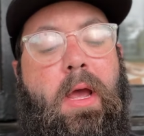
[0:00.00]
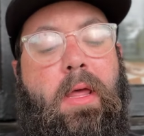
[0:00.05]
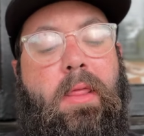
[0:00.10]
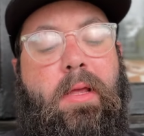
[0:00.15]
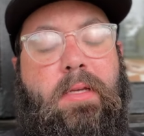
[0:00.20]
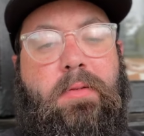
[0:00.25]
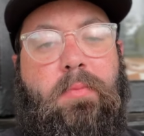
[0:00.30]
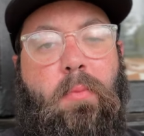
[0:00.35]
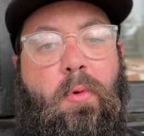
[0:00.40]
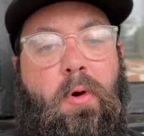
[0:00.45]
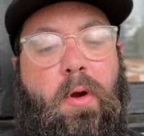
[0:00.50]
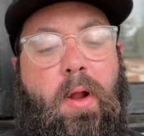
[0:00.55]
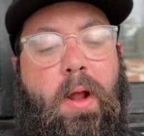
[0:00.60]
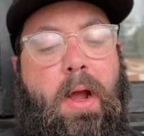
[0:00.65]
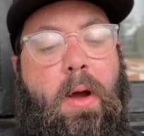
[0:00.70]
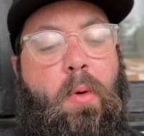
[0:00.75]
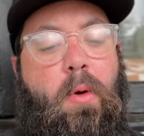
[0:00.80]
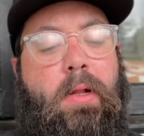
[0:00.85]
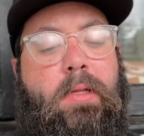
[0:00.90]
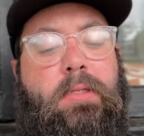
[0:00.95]
This morning, I
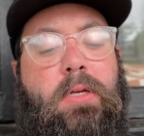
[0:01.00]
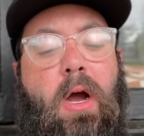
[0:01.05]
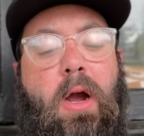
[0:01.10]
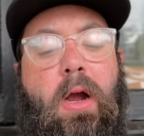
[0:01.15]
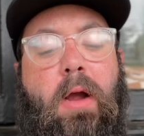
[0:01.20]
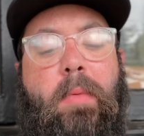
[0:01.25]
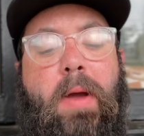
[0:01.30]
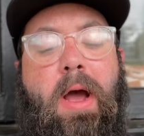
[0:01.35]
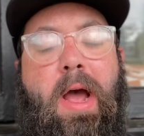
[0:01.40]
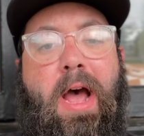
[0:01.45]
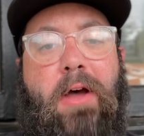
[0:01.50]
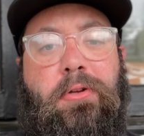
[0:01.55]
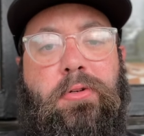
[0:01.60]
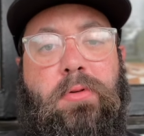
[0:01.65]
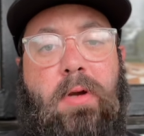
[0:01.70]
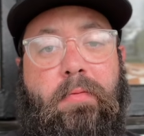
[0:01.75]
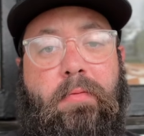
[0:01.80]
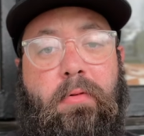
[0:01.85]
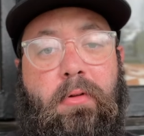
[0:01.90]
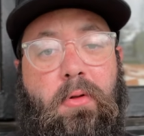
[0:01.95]
want to talk about how
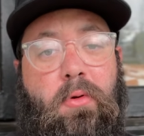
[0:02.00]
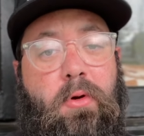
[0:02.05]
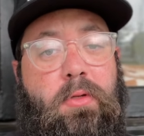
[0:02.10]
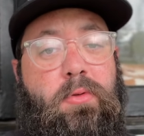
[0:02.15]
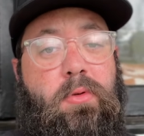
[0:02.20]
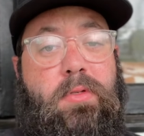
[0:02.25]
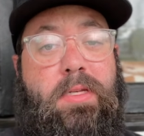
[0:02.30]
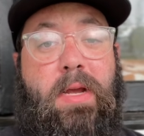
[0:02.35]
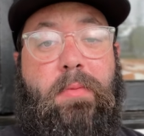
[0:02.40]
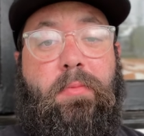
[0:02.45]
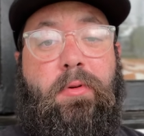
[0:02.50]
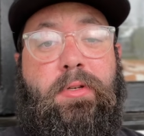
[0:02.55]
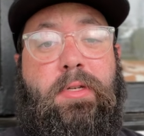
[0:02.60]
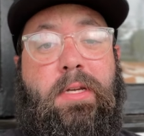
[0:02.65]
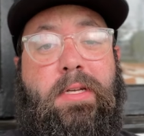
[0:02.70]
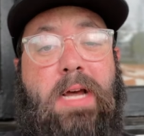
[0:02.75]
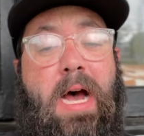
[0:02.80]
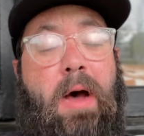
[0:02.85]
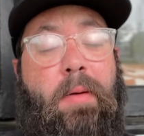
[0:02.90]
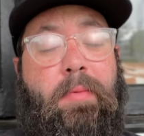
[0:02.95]
Trevor Lawrence was able to
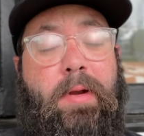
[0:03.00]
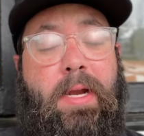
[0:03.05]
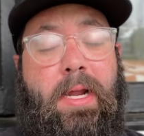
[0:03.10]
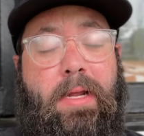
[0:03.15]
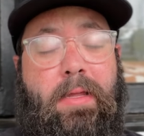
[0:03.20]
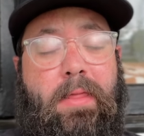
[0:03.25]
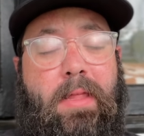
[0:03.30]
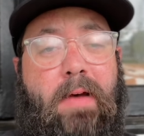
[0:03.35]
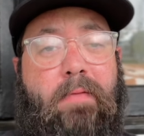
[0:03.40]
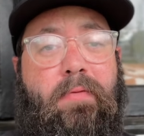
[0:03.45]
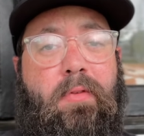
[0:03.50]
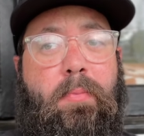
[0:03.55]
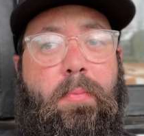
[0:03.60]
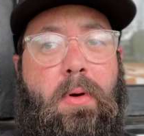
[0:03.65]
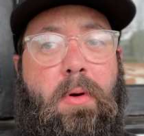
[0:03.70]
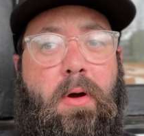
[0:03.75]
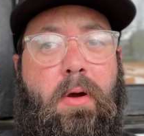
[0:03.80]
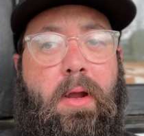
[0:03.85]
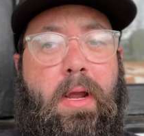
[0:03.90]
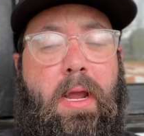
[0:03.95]
dominate in that
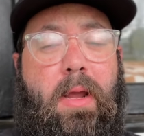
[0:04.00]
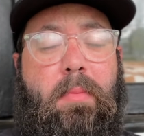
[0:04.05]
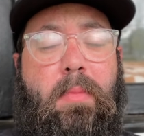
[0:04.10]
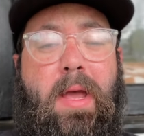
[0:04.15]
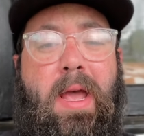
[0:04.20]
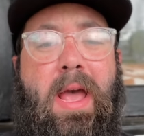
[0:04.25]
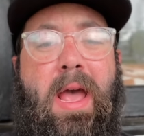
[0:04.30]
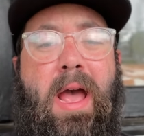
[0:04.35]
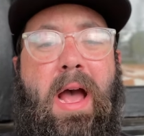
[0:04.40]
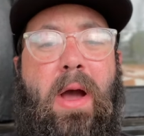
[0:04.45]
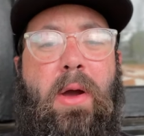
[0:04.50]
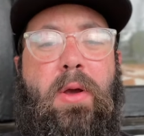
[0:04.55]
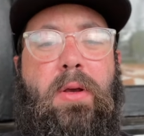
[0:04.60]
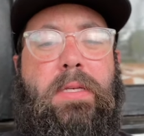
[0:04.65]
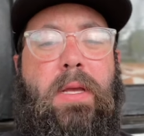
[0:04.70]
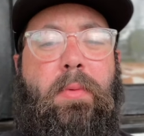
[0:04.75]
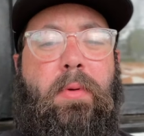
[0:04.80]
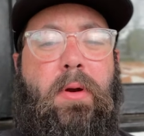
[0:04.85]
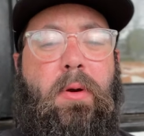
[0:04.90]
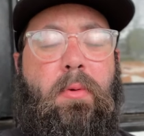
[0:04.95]
football game, how he was
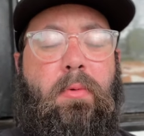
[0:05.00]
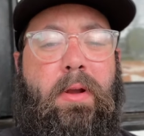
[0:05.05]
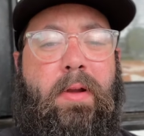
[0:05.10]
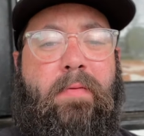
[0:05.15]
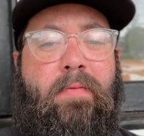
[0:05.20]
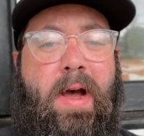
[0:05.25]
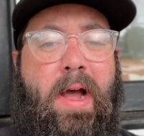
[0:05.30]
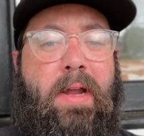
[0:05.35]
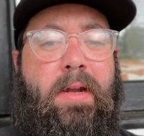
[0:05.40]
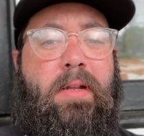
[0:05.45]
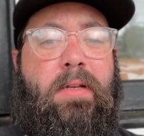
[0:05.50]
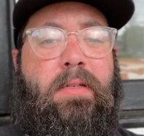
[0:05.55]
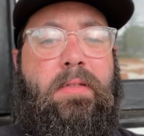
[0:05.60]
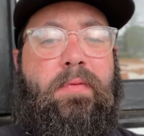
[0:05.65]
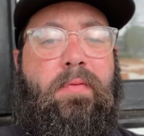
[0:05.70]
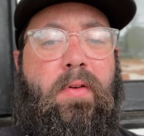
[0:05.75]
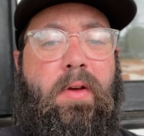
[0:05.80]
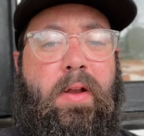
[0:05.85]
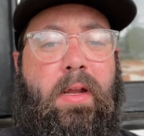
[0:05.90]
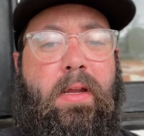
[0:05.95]
able to refine his
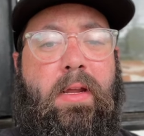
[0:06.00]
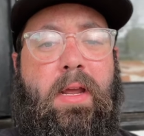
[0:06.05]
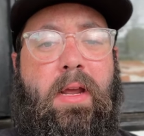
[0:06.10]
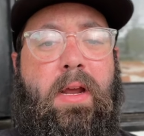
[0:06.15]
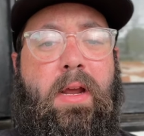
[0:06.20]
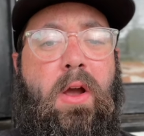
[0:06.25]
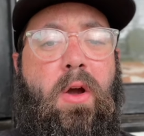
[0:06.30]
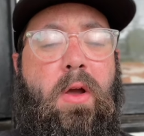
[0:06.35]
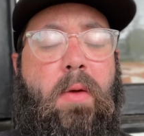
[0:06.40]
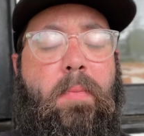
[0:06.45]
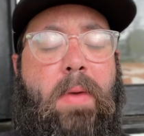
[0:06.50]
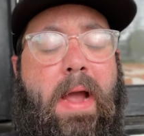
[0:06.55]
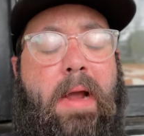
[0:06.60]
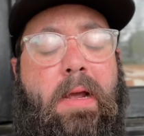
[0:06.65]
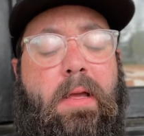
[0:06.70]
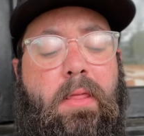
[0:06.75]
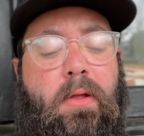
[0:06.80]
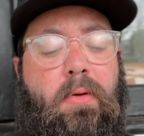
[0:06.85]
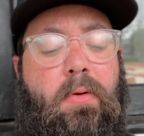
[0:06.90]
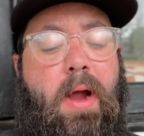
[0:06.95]
footing, get going back
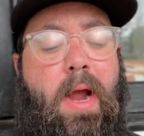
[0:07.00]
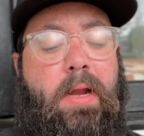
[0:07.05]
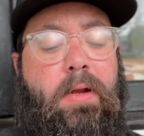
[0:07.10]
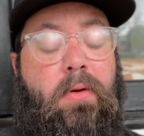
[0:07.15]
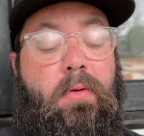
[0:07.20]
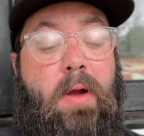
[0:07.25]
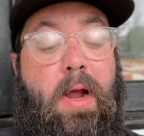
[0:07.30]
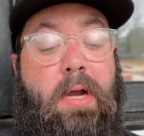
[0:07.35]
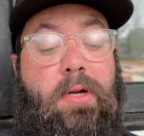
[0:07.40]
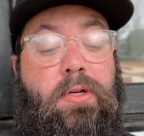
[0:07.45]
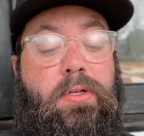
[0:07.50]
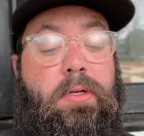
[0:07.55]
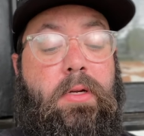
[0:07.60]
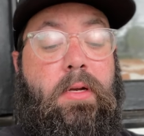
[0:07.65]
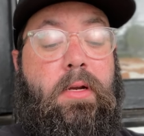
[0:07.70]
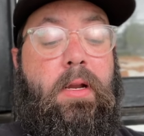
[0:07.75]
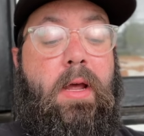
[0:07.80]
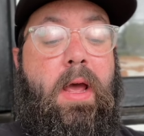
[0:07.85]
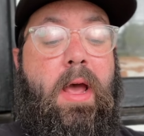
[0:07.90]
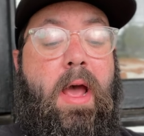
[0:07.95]
in the right
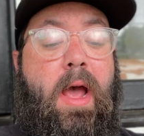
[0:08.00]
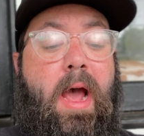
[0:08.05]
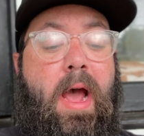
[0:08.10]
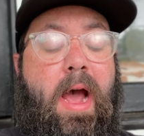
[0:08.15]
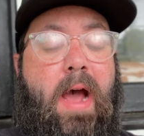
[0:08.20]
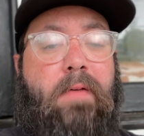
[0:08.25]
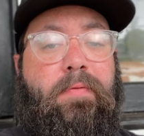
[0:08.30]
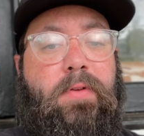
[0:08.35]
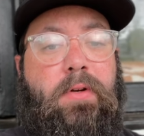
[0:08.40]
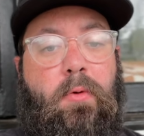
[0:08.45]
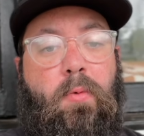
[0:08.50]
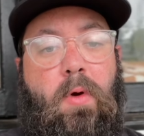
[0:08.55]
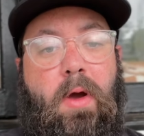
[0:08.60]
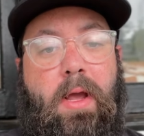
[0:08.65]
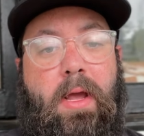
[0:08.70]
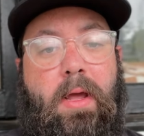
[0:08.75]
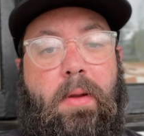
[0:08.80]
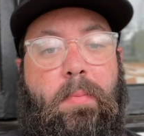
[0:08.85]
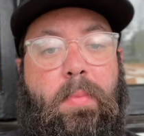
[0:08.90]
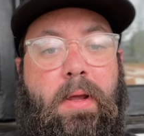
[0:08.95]
direction after what
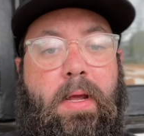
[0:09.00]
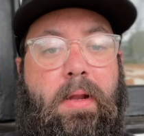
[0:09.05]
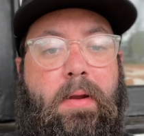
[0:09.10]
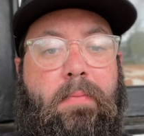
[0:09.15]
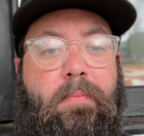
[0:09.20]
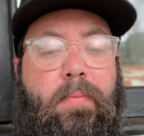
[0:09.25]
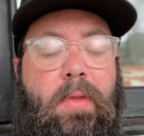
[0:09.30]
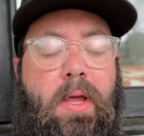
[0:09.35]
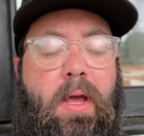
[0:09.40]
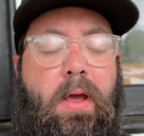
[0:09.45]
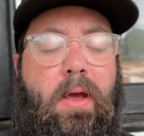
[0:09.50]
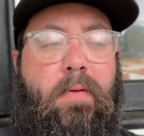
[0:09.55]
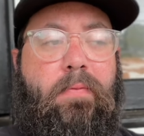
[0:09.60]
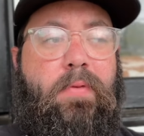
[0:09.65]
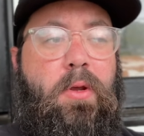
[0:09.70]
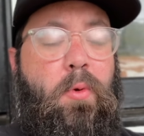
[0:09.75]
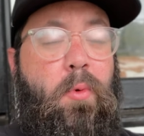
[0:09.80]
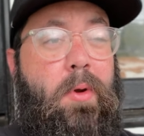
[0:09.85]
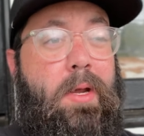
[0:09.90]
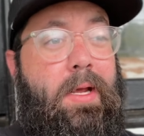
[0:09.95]
had been a
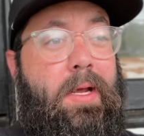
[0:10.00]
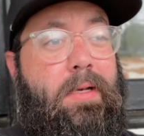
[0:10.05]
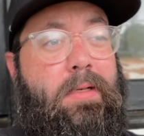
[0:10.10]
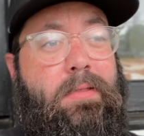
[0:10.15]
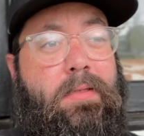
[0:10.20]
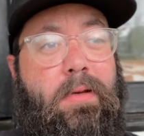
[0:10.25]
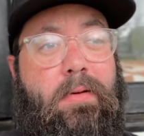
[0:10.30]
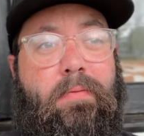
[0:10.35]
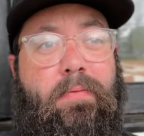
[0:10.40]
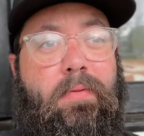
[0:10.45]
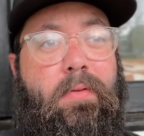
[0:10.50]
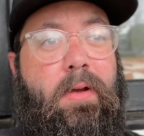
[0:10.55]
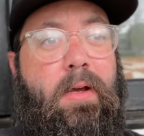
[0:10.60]
few weeks of